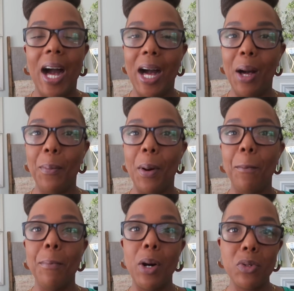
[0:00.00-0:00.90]
A
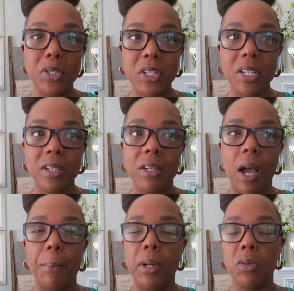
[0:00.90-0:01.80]
lot
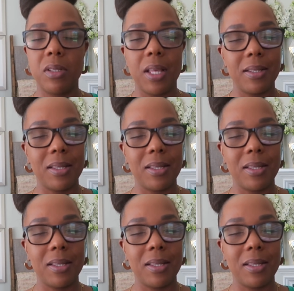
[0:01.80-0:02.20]
of